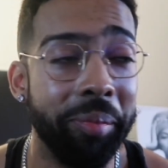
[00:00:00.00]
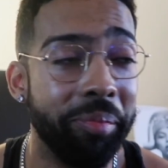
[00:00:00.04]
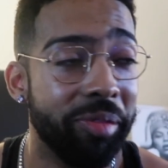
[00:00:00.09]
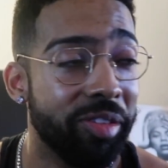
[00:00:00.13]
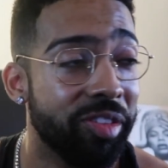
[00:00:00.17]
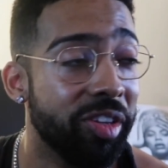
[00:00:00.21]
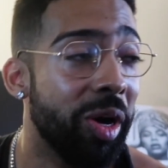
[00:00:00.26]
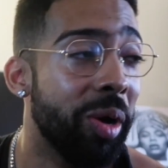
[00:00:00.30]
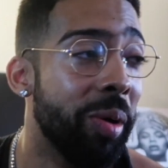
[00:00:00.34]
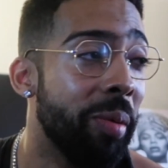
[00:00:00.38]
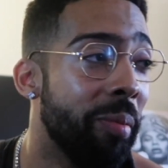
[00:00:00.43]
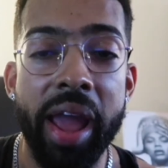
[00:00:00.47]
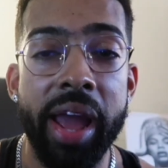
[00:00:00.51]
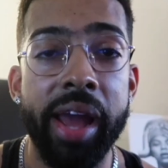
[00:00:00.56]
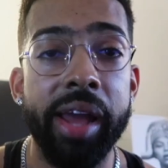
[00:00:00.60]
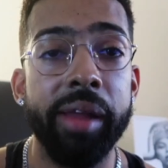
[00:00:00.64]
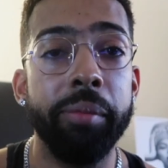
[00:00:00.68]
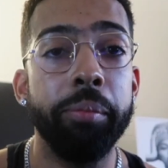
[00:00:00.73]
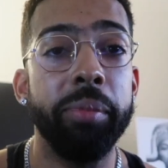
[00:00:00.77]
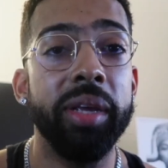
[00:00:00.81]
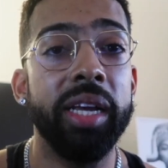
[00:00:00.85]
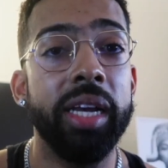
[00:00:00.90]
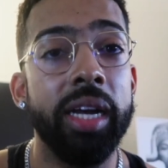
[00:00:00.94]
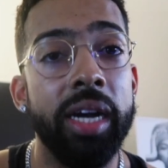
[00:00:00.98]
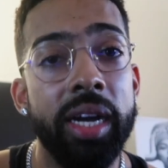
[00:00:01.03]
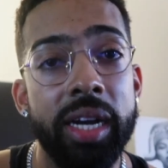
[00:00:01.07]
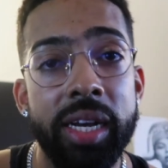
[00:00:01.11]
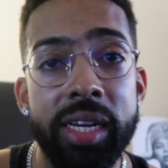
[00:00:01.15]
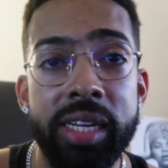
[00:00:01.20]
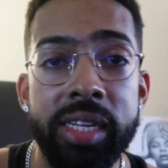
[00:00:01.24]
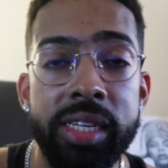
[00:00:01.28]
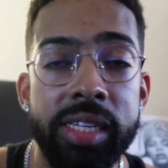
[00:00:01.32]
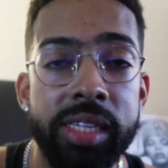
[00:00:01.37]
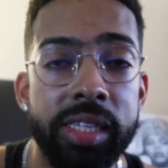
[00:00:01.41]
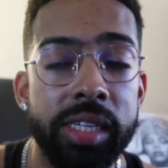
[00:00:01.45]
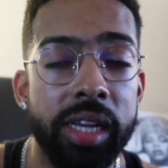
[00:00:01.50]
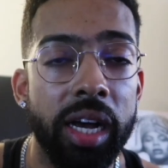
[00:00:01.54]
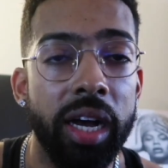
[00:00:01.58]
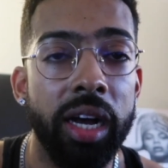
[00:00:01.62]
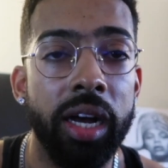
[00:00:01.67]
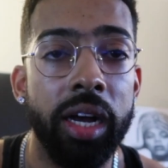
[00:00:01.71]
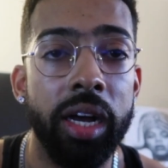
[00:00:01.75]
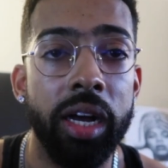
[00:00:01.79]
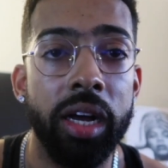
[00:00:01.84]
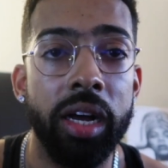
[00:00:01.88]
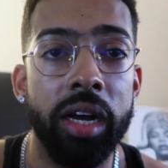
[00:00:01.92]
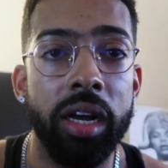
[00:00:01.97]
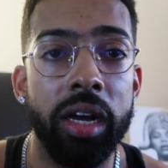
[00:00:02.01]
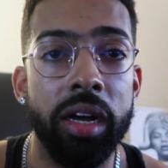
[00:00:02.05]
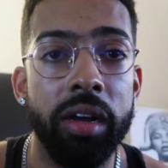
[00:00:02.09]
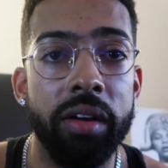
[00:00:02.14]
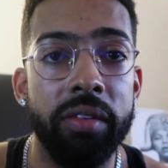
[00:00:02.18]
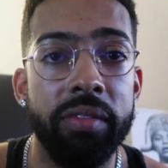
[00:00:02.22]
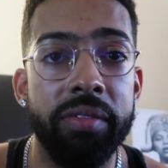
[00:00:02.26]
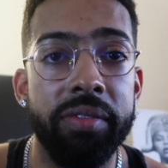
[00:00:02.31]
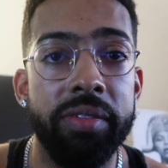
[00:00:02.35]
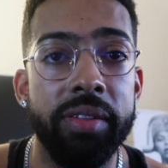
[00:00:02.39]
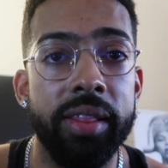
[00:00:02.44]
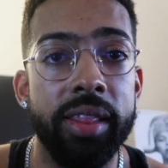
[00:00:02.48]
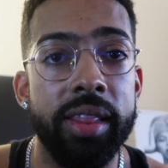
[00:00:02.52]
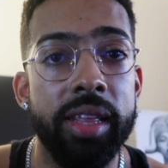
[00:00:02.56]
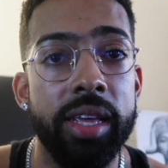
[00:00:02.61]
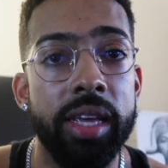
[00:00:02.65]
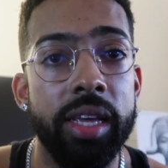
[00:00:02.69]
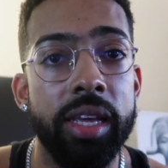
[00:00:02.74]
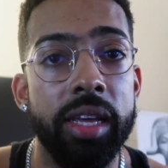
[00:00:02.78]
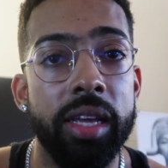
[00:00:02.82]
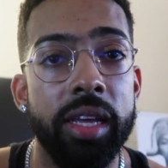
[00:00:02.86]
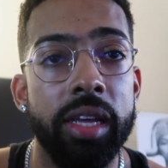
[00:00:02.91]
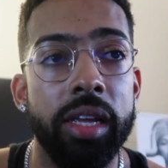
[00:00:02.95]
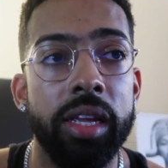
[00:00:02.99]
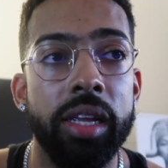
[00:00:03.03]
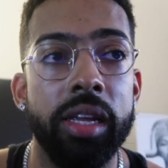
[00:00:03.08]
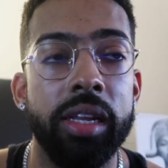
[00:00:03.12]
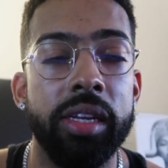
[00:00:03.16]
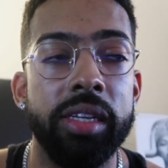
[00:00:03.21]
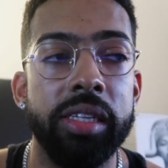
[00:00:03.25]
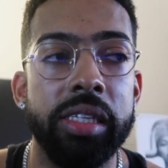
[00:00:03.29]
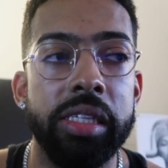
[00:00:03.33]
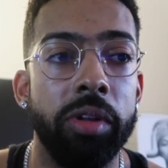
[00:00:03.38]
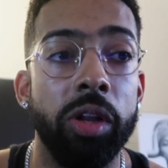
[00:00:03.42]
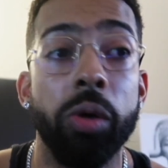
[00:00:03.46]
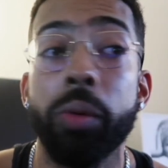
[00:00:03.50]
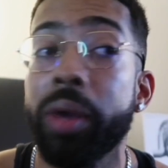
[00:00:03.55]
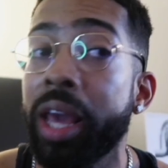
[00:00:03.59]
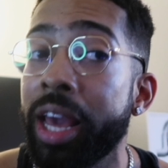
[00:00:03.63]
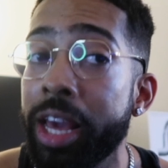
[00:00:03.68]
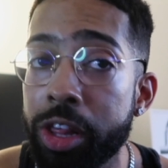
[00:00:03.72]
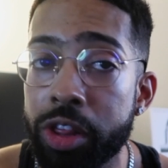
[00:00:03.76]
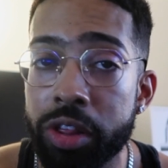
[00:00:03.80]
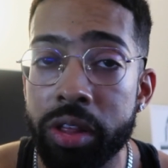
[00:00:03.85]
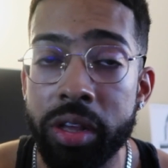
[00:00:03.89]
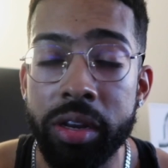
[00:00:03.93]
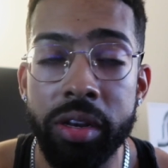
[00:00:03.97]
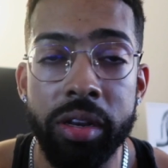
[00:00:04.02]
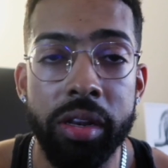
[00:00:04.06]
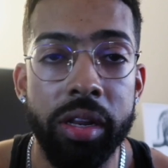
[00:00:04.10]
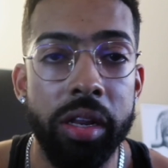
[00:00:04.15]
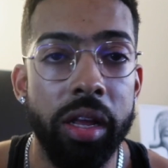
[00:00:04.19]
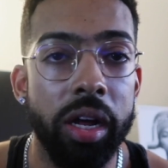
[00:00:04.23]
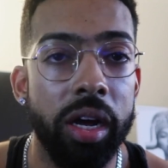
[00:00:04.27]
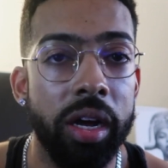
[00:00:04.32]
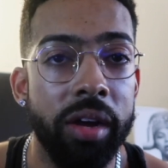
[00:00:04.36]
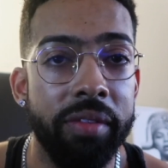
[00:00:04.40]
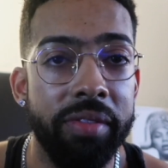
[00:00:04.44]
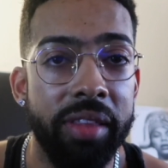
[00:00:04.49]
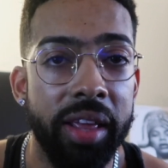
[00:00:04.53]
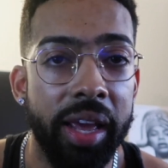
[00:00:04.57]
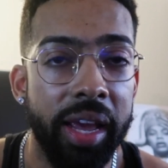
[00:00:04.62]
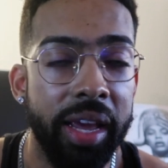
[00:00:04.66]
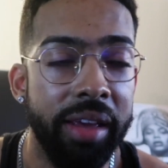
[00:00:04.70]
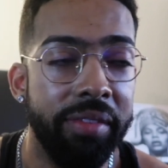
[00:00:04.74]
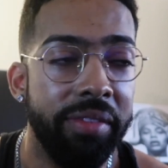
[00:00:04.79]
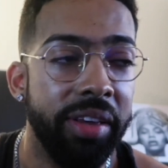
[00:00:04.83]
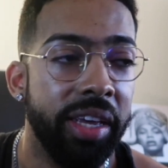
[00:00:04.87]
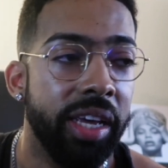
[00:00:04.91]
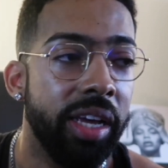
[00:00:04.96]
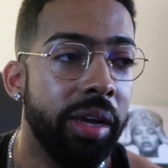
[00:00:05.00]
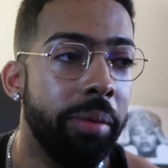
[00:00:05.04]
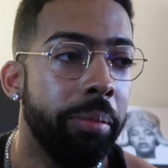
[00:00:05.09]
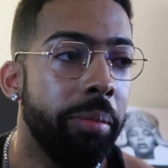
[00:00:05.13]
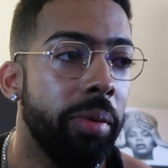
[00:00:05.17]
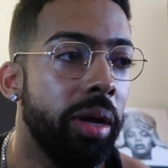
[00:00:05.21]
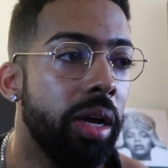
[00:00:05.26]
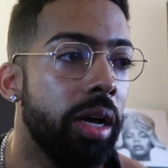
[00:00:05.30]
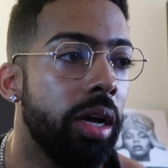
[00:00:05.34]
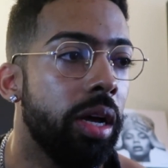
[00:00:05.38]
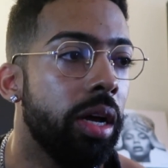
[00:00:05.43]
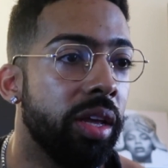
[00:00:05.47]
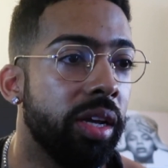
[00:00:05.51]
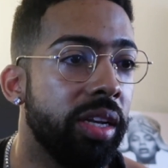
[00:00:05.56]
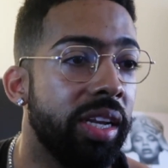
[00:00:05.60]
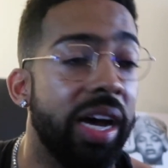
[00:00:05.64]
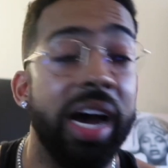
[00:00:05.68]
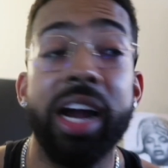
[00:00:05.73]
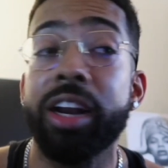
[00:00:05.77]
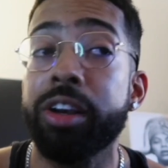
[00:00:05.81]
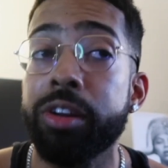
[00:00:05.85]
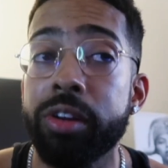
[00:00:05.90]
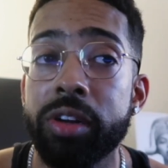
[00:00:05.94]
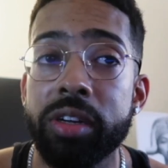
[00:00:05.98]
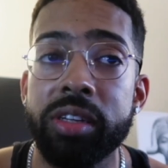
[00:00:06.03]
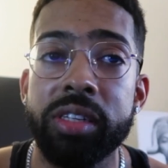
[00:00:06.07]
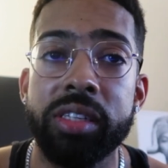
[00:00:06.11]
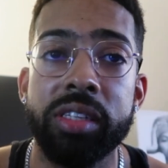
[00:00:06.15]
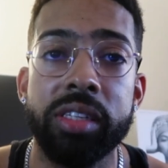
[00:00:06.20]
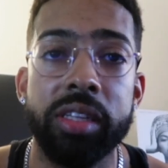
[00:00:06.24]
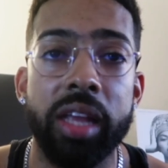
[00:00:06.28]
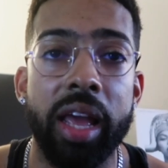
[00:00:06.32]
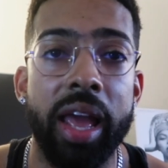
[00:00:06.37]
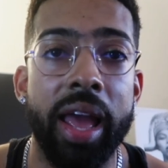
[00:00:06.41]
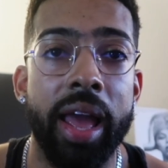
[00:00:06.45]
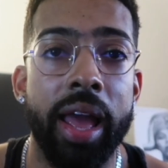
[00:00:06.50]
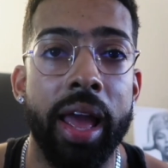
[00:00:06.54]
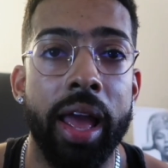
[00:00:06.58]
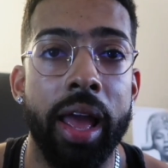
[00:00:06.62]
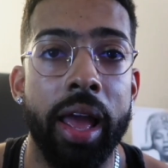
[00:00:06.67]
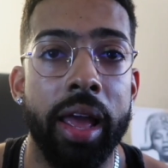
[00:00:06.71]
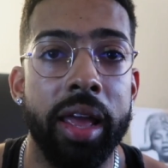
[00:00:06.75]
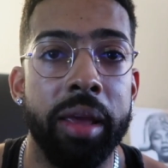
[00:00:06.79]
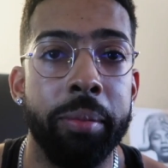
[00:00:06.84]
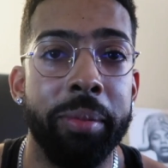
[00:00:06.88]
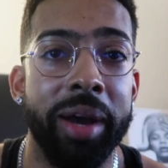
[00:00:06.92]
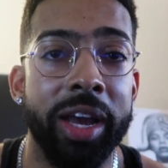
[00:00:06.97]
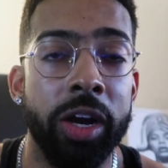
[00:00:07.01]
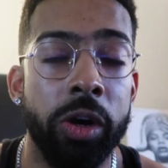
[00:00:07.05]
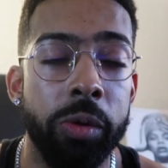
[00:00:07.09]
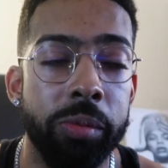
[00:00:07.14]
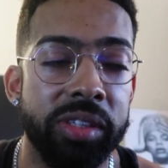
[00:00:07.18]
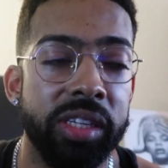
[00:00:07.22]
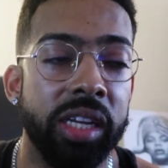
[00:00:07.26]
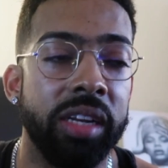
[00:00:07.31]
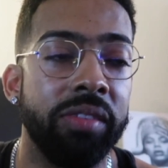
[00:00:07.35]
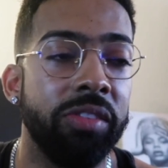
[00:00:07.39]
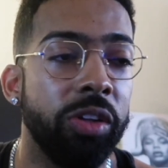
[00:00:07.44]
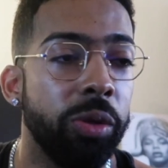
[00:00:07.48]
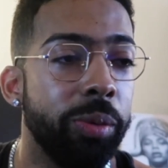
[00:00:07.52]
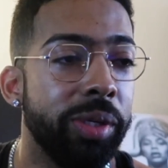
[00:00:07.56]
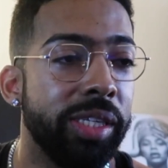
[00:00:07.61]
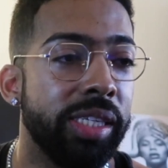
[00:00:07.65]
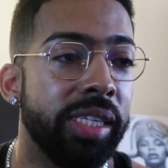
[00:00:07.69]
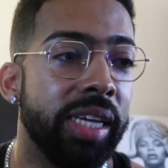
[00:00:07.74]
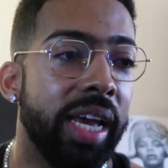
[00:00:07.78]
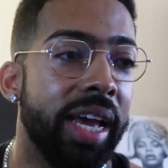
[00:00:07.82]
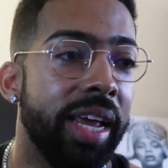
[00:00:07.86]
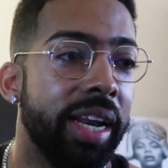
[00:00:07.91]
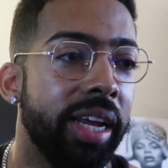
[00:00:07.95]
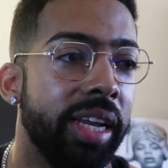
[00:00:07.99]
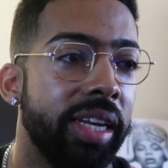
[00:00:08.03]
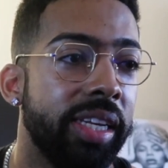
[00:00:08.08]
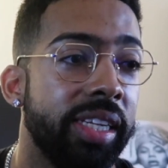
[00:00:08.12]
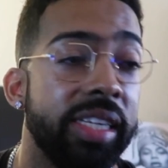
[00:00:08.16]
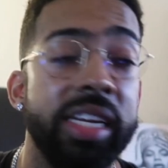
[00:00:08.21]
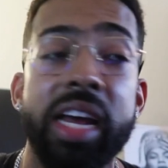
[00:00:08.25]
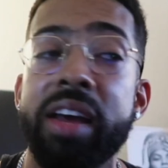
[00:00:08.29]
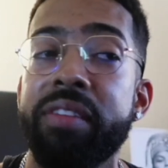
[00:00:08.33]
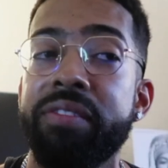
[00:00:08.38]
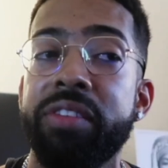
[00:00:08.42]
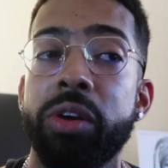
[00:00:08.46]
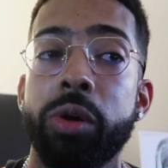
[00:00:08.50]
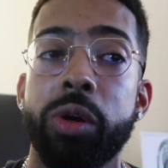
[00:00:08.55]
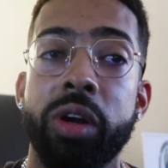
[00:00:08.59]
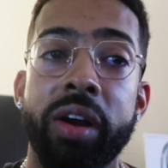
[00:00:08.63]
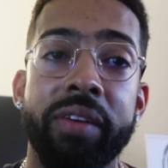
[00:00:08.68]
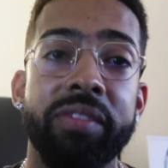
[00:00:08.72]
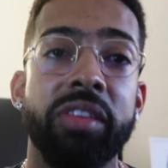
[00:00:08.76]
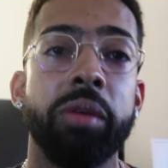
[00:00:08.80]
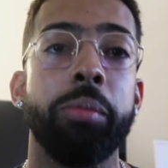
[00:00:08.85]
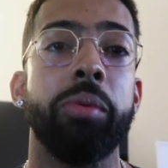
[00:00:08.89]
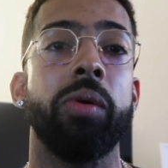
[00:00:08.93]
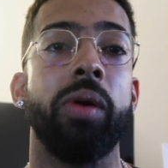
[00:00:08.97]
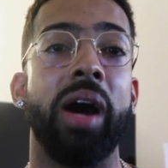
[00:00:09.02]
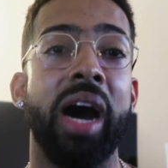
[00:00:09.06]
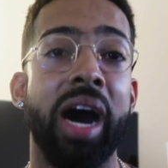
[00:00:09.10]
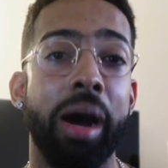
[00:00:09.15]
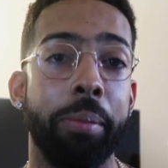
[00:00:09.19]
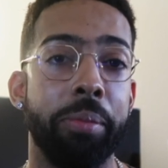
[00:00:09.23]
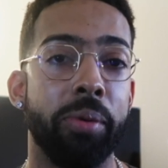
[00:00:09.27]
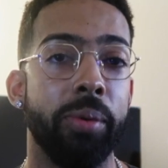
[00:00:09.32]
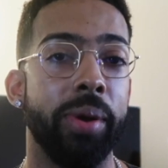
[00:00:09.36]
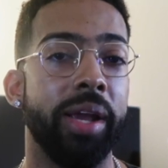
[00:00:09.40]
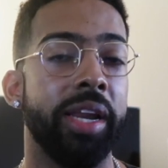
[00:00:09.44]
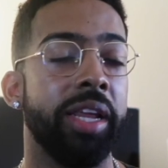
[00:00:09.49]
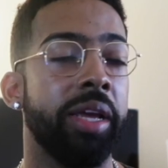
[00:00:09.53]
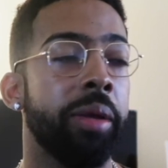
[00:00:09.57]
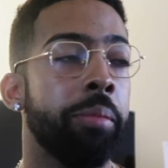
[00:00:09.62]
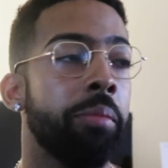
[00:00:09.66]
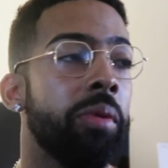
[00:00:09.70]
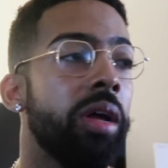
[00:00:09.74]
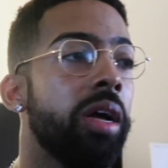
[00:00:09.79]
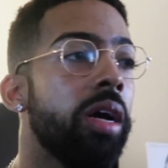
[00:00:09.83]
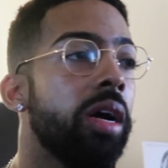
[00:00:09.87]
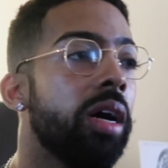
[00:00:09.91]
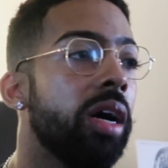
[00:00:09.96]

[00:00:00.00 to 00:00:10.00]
So, and because of the location of the AVM, the doctors in my home state of Louisiana did not feel comfortable operating,